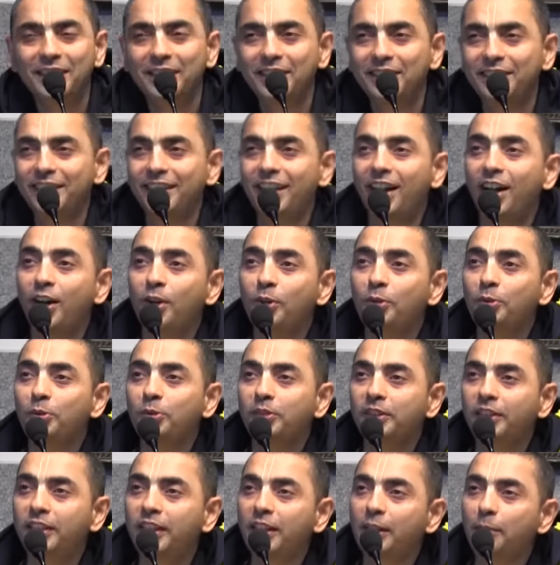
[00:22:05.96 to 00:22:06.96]
See how
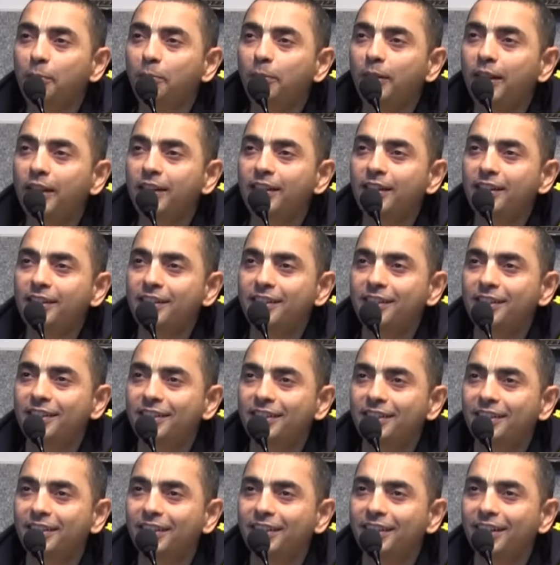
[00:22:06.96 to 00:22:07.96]
deeply
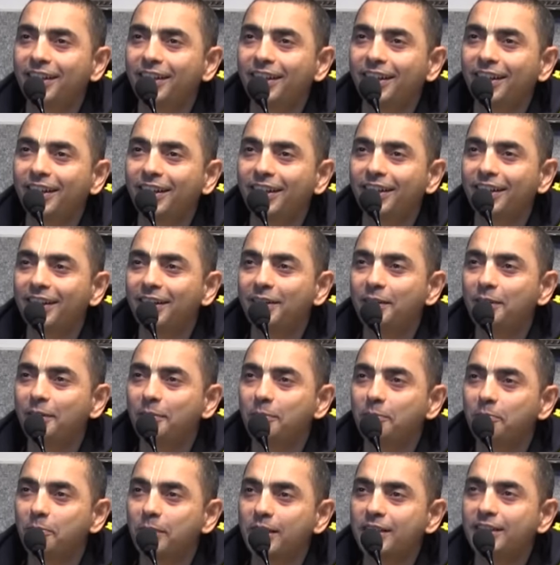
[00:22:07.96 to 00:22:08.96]
this
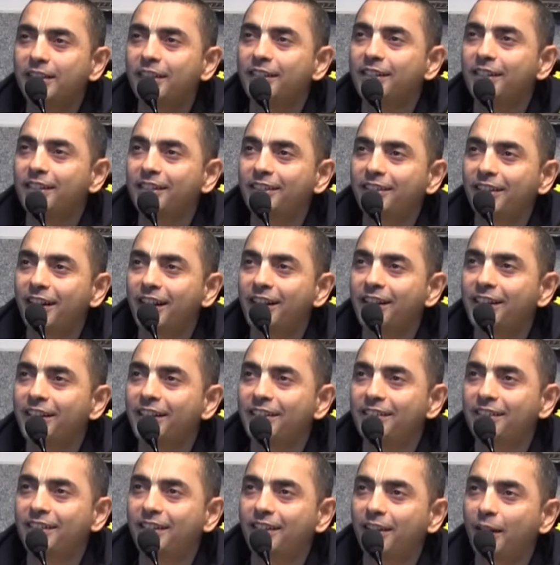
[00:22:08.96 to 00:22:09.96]
misunderstanding
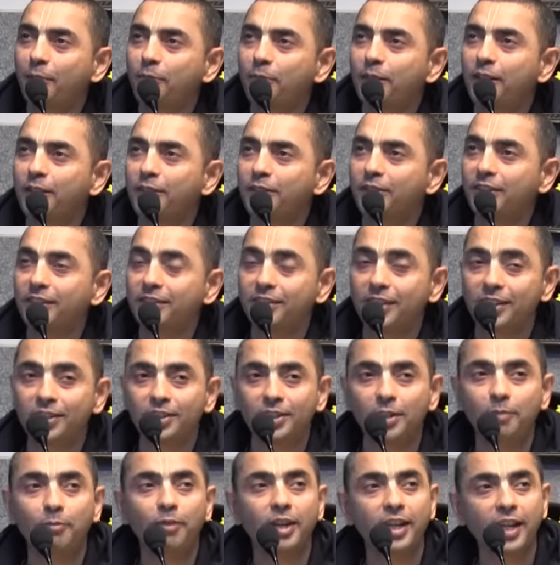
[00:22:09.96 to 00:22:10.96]
has crept into the
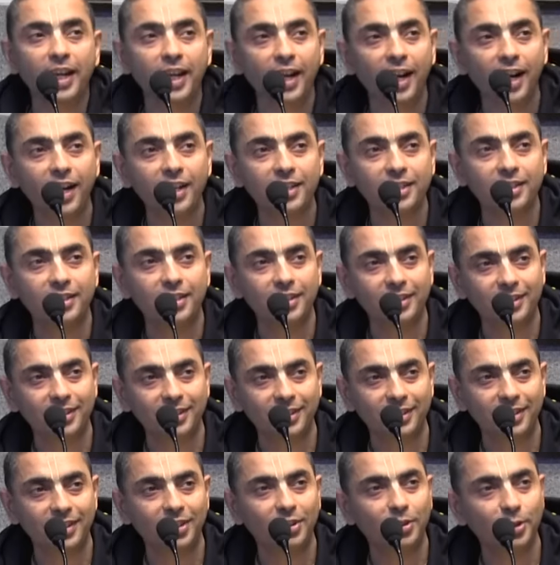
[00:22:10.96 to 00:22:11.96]
system. When I ask
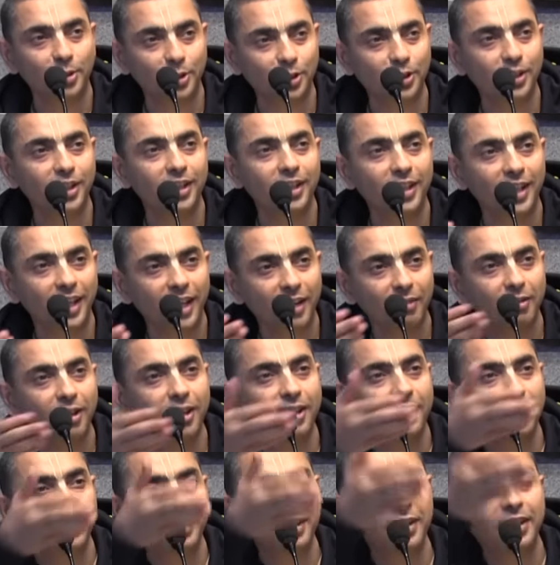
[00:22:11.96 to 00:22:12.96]
this question,
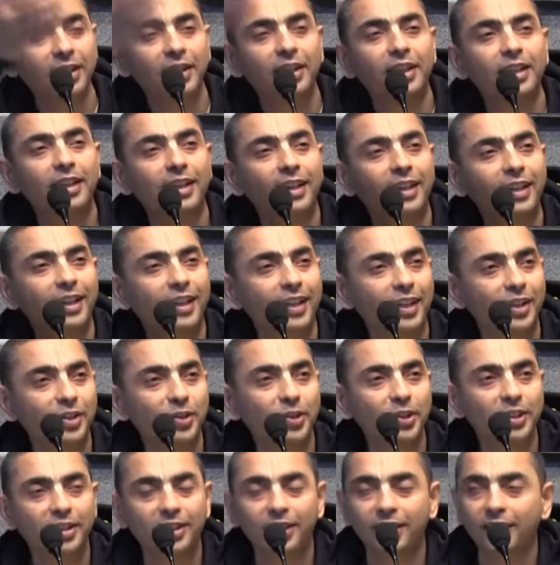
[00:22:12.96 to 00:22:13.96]
even you
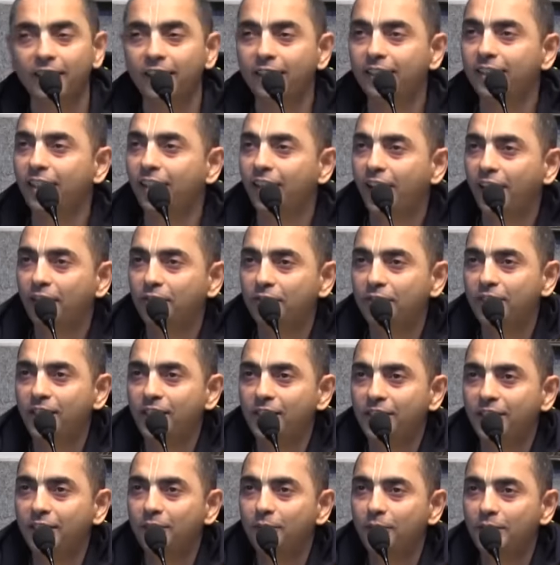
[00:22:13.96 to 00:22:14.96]
know, in the Gita Live
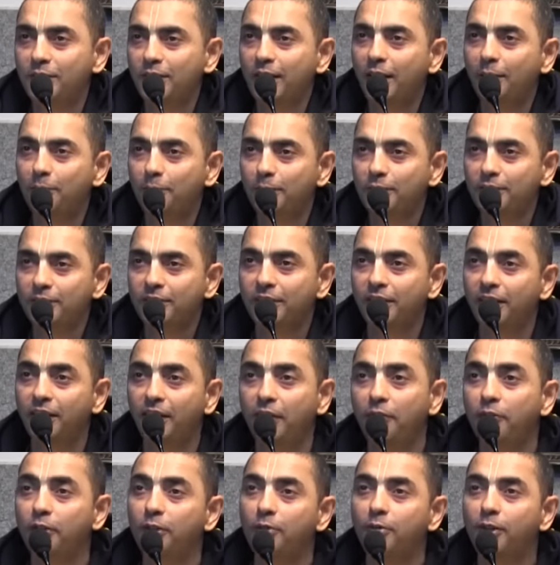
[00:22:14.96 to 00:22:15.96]
session, which happens there,
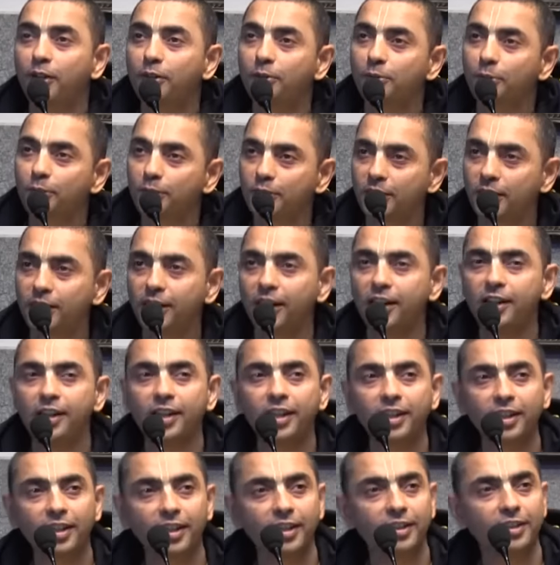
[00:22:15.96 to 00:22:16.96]
everyone who is
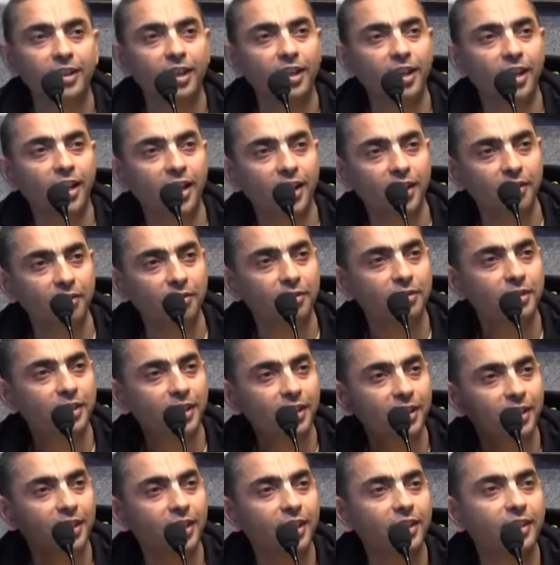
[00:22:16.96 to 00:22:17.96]
attending Gita Live,
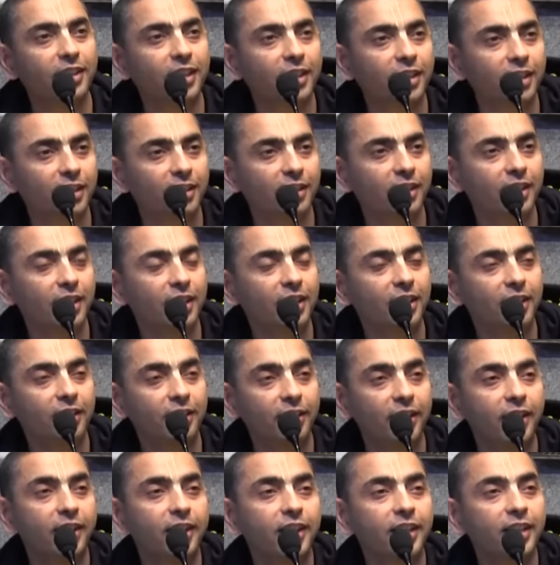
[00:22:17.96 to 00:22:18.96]
Gita
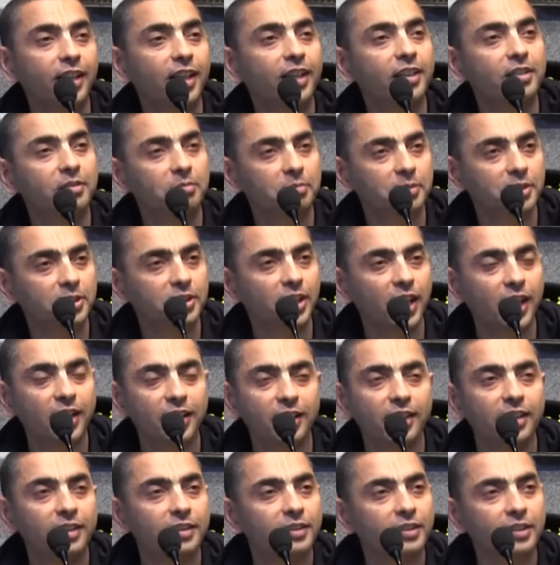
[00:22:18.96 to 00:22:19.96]
reading and
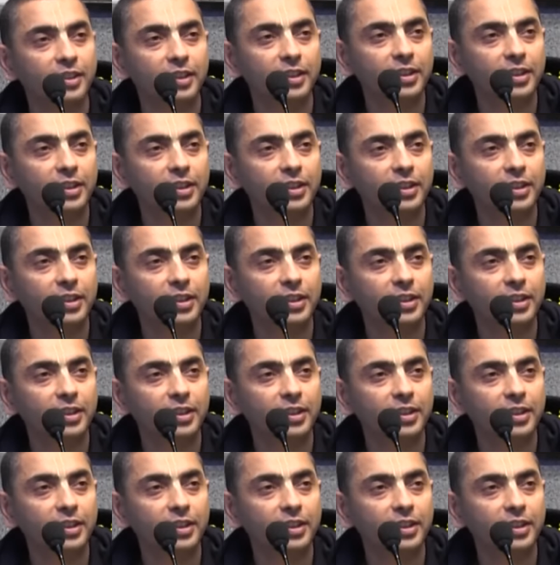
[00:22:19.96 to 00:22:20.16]
chanting,